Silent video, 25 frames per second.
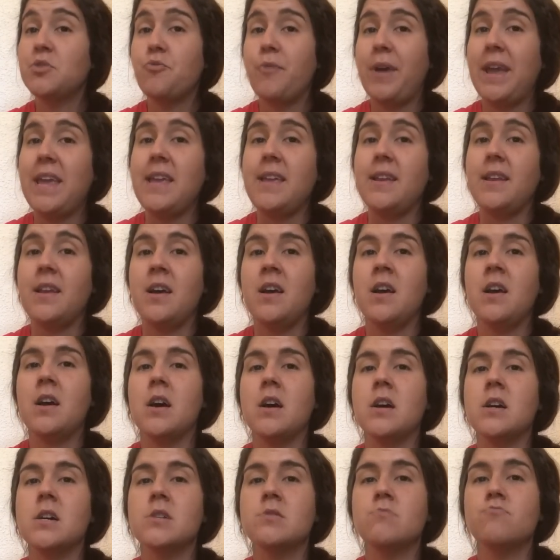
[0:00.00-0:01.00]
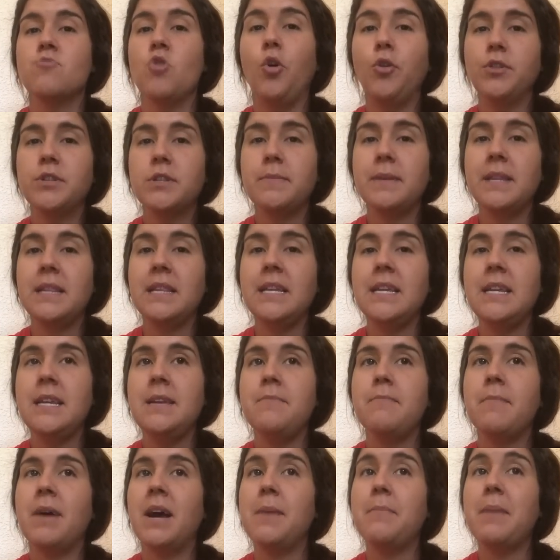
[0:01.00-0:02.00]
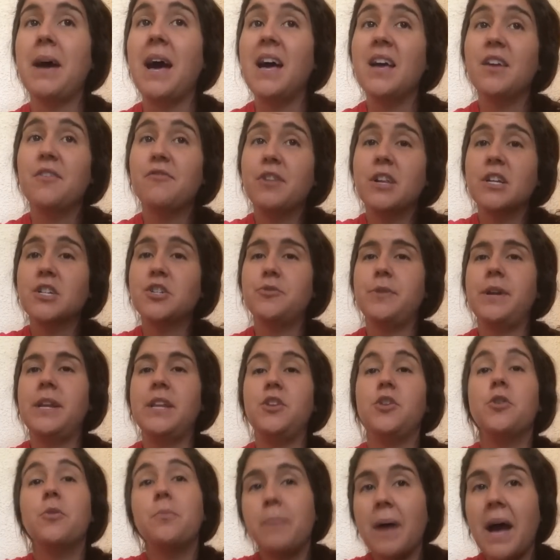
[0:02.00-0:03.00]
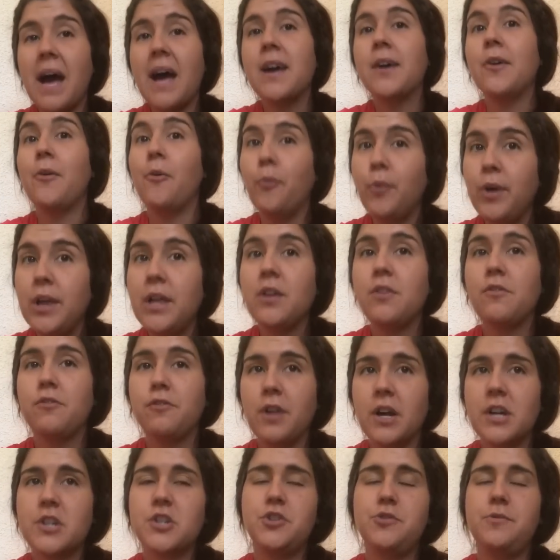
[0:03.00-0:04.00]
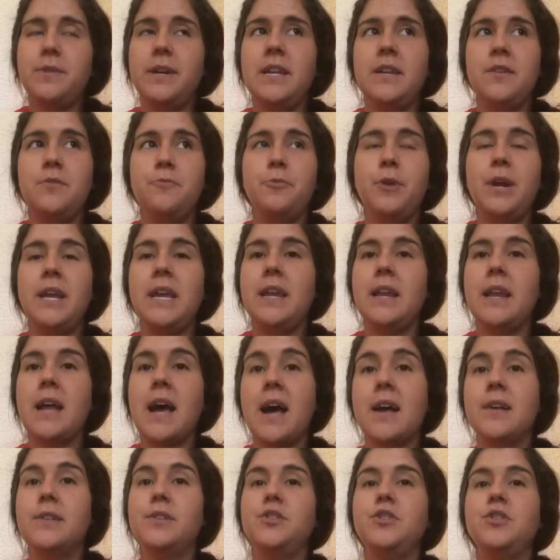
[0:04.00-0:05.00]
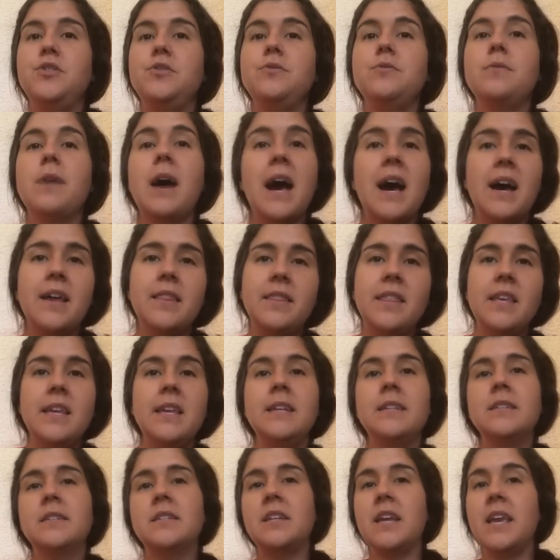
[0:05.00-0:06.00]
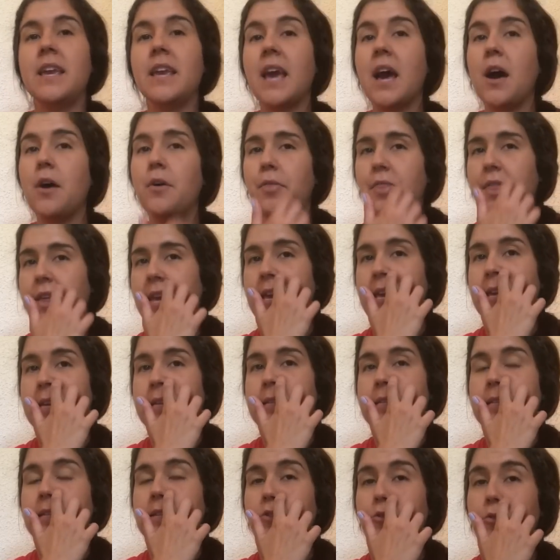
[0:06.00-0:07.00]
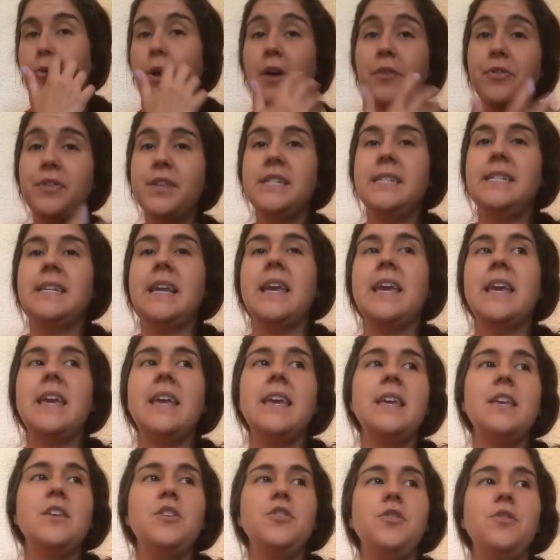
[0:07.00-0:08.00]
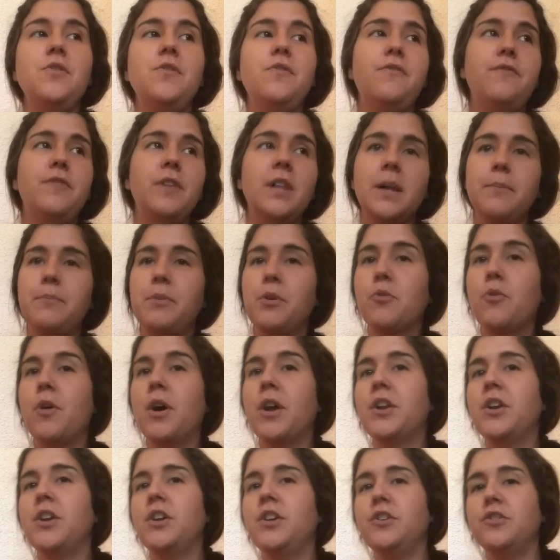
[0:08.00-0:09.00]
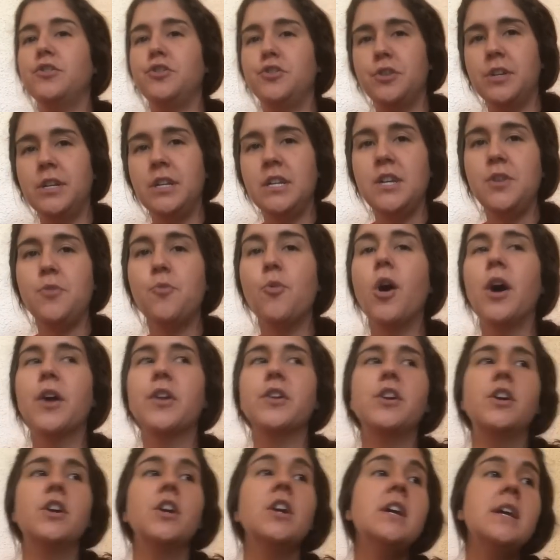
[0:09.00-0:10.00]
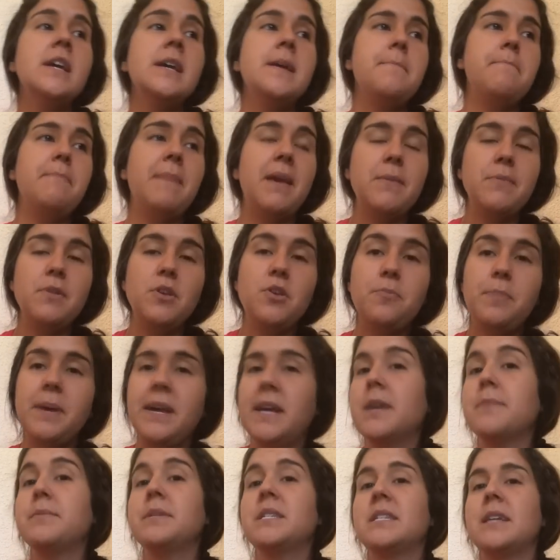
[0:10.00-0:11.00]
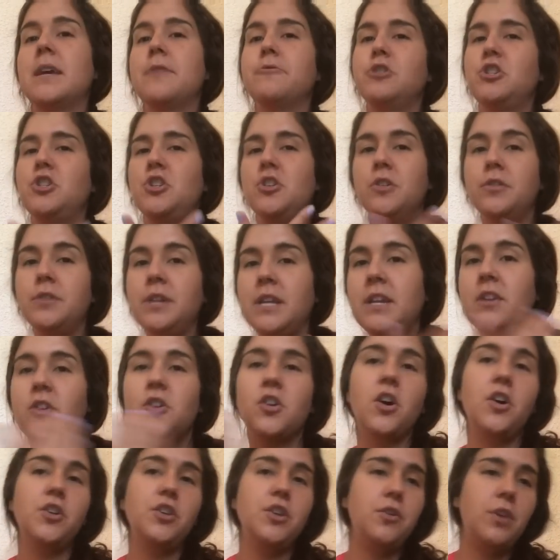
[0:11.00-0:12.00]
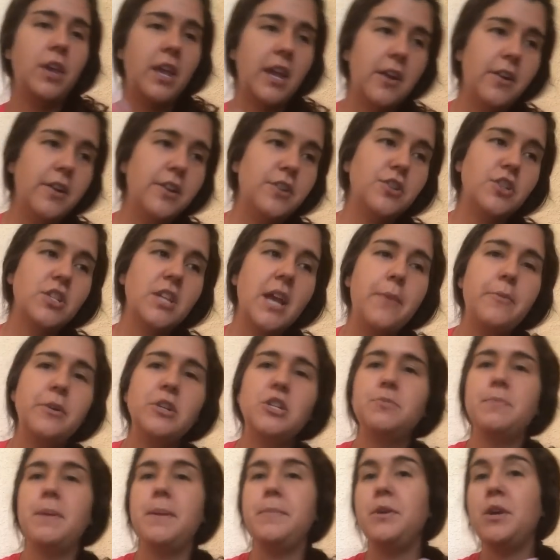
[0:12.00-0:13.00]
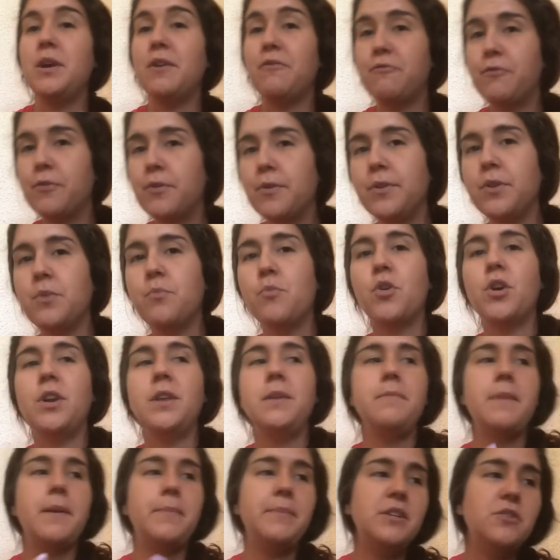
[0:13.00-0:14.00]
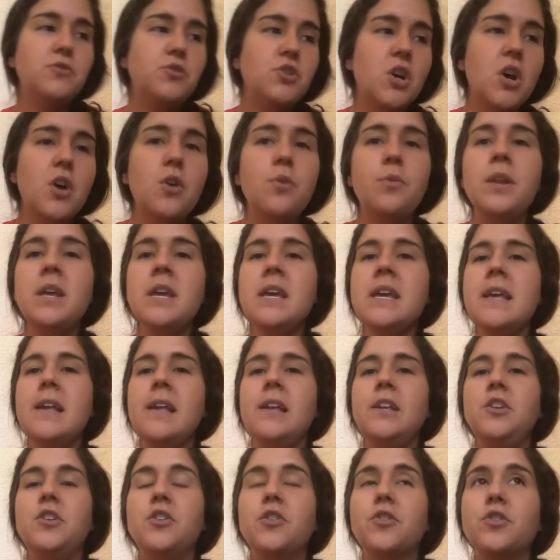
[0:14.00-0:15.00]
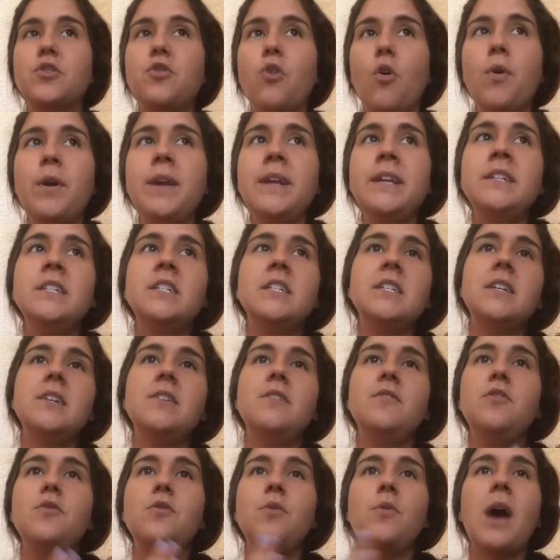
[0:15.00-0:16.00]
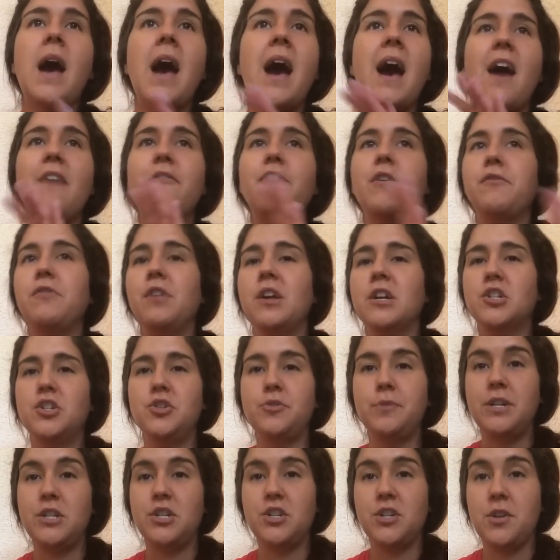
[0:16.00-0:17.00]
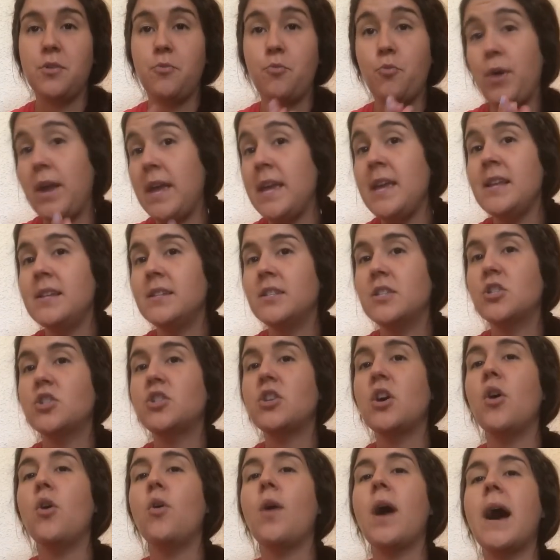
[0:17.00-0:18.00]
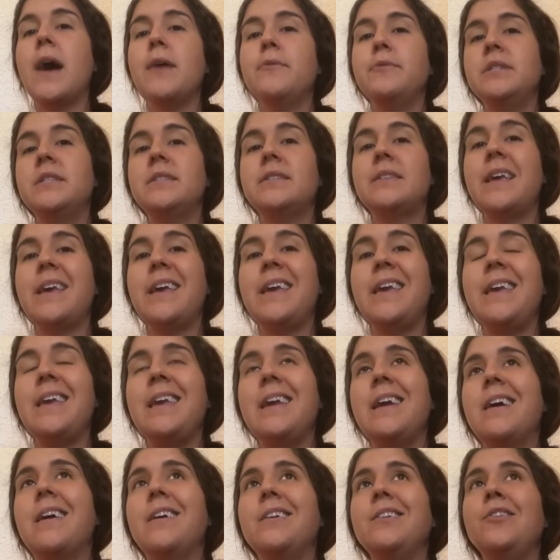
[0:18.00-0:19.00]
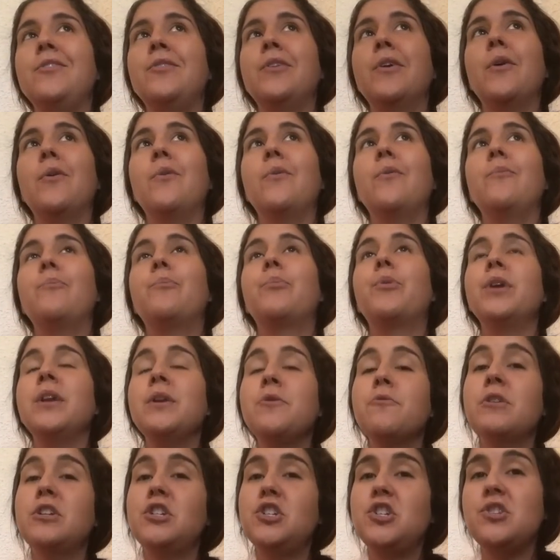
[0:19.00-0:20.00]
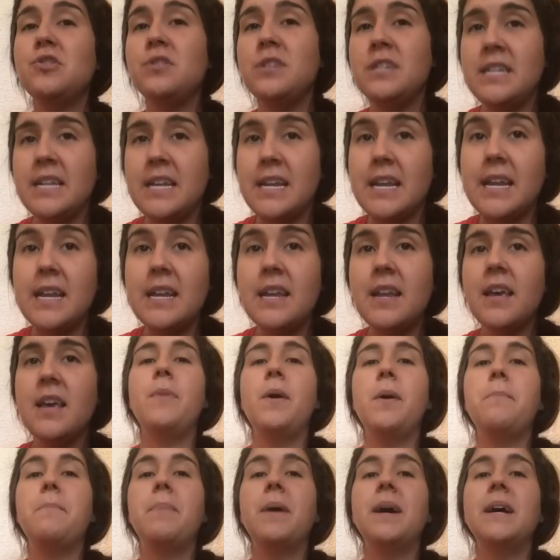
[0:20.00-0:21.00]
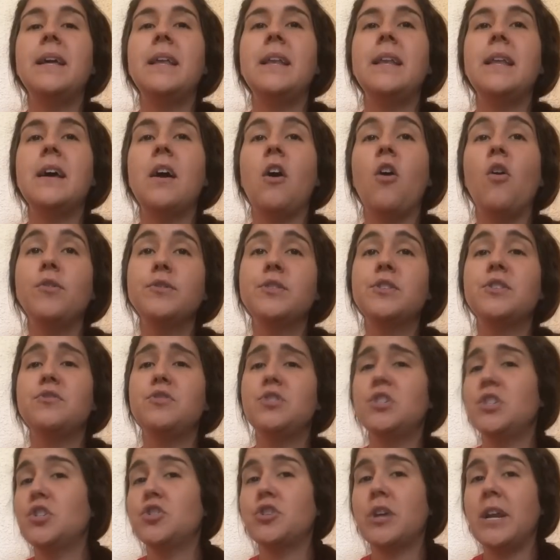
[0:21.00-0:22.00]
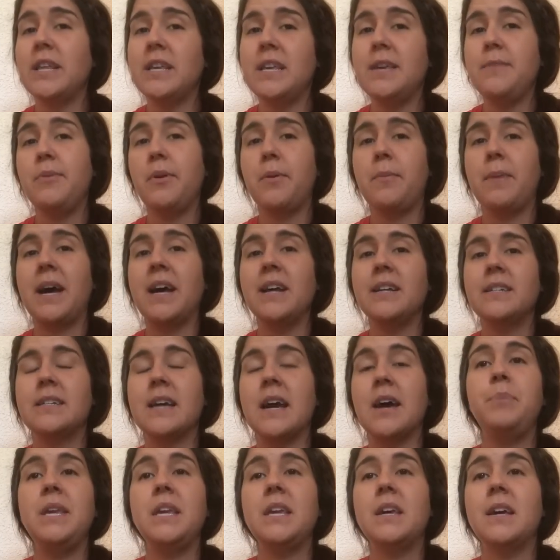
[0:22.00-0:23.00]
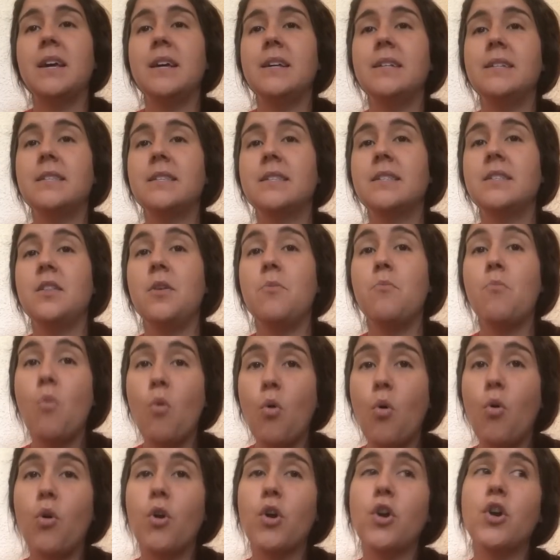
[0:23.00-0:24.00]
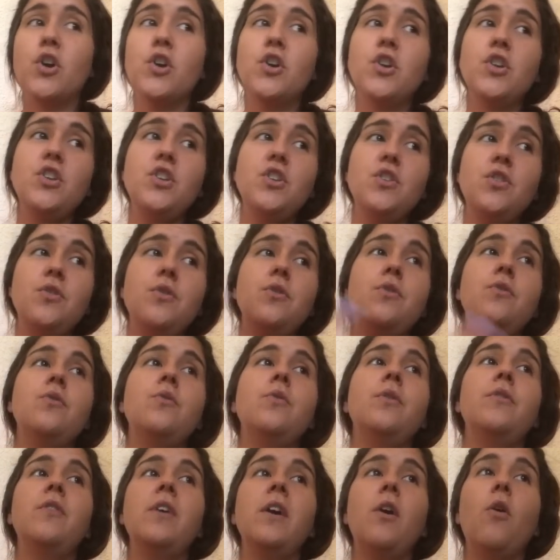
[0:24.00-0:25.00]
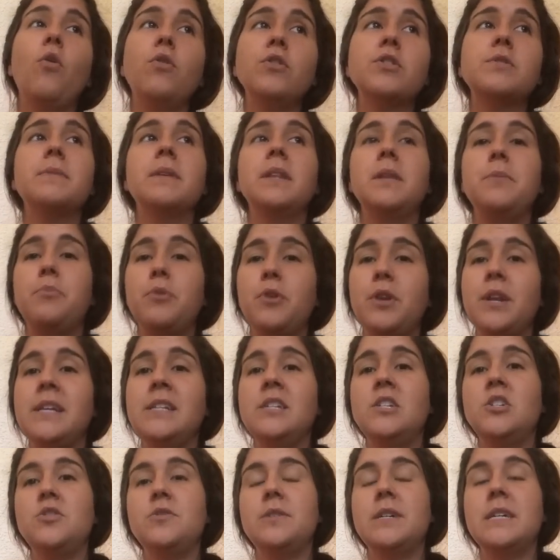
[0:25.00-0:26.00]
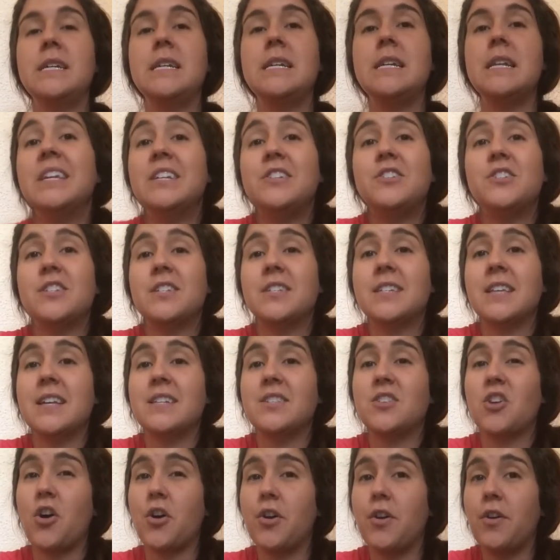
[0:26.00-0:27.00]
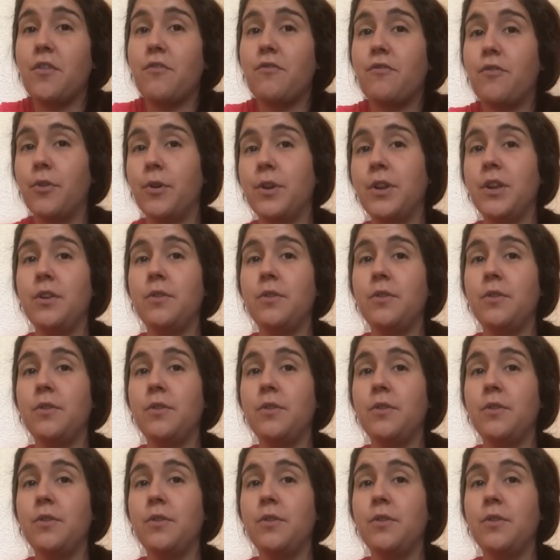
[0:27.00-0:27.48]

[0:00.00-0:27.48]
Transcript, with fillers: to weight, um, ultimately my bag fluctuated. Your bag will fluctuate in weight as you add things, take out things throughout the day. You fill up your water, you're drinking water. Maybe you pick up a sandwich, you don't eat it all, you carry your sandwich. Maybe you have fruit in the morning, maybe you don't. You're going to have a fluctuation in weight. So I would say, you know, bring what you need, but also just try to keep your bag down because the more you ultimately put into it, it just gets harder for